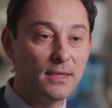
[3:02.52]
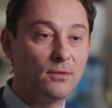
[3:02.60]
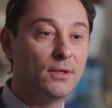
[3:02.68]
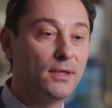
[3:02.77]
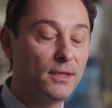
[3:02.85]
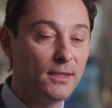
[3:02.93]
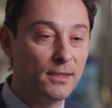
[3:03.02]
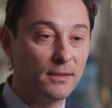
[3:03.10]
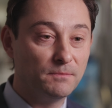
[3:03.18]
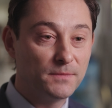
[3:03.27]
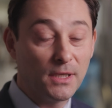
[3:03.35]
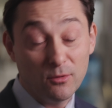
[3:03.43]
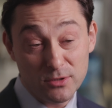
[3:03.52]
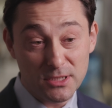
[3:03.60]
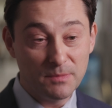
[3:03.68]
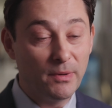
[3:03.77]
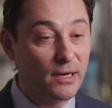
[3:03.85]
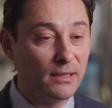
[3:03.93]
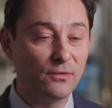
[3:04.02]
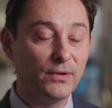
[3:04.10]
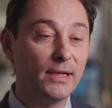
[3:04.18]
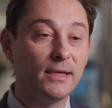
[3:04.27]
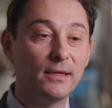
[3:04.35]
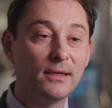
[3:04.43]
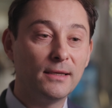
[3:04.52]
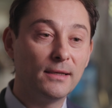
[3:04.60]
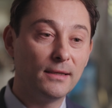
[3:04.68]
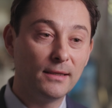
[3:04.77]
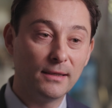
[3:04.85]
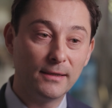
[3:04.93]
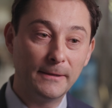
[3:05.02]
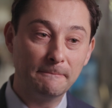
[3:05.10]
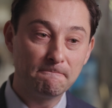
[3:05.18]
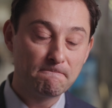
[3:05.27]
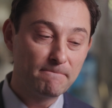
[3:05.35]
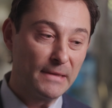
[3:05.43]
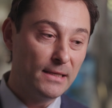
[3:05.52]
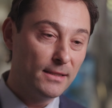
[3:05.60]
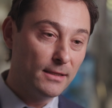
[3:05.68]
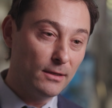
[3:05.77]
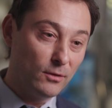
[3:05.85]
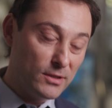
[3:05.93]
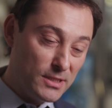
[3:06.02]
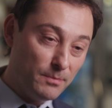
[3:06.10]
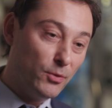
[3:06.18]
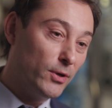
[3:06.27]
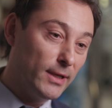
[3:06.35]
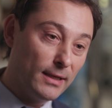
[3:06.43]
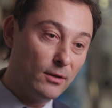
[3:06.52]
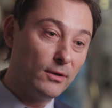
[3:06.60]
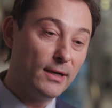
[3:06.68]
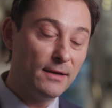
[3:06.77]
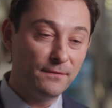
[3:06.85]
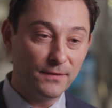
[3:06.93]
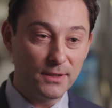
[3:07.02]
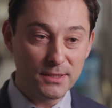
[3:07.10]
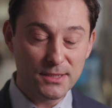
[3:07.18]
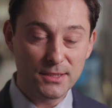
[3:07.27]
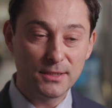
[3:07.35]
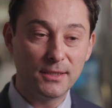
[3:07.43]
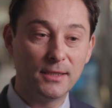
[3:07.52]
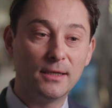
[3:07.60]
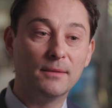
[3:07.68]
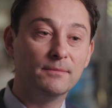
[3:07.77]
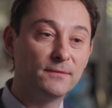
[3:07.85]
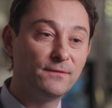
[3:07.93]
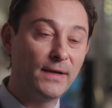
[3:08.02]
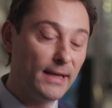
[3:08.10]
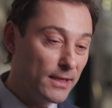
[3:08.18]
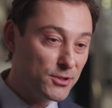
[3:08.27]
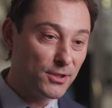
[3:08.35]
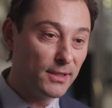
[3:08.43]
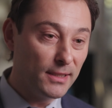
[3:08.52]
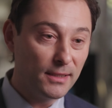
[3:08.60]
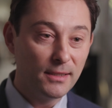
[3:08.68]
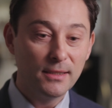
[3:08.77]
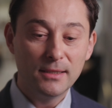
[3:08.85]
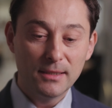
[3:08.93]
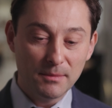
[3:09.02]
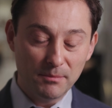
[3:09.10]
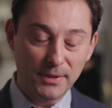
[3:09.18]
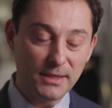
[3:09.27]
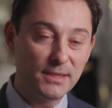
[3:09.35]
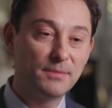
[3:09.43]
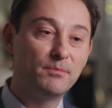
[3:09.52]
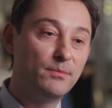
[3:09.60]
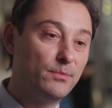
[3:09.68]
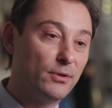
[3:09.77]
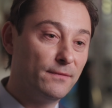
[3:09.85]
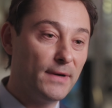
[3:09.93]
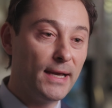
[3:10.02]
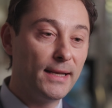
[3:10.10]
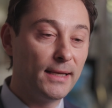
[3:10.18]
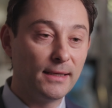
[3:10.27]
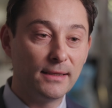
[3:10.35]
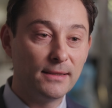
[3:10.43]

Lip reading: our closest partner really in not only supporting our efforts financially, but providing